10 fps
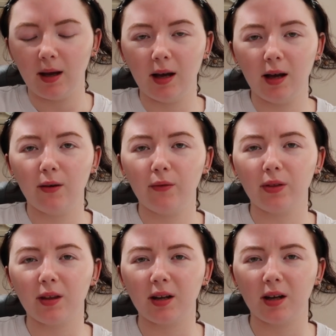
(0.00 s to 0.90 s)
out for
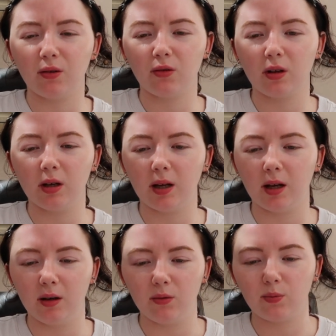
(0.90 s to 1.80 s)
the day on Sunday
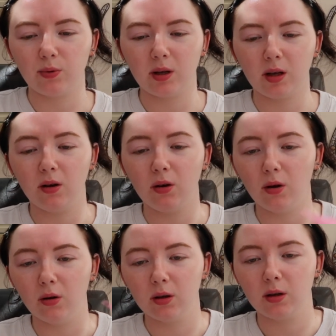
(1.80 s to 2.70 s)
and it was pretty
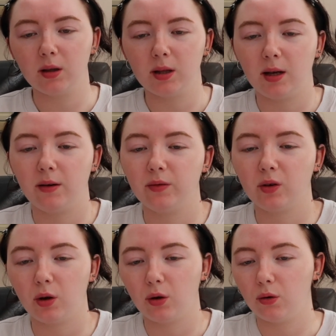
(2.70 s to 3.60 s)
hot in the
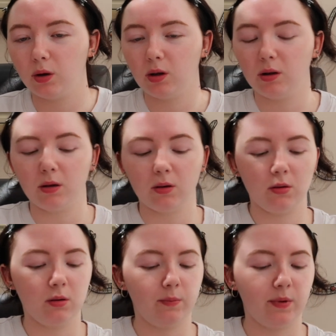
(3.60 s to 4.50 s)
afternoon and I
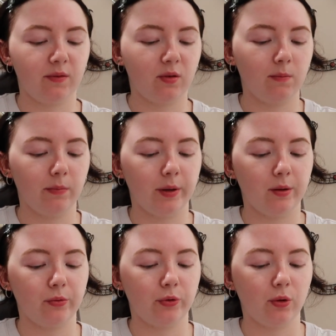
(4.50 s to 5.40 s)
got a bit of
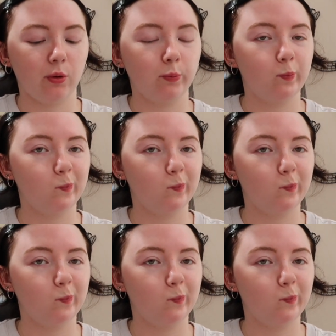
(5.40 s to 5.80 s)
sunburn, so